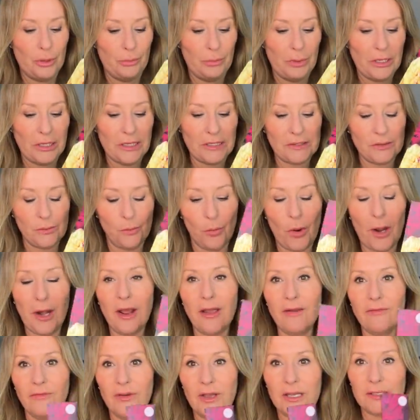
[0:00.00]
because when I
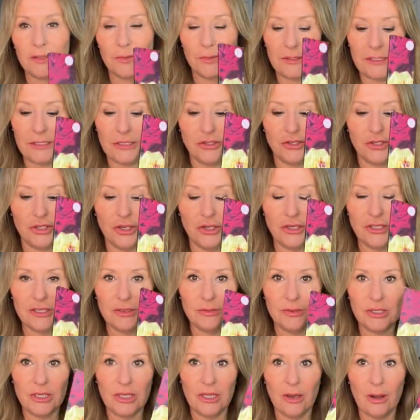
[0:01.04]
first was introduced them
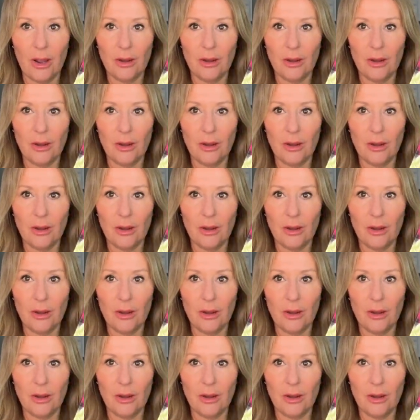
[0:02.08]
to you,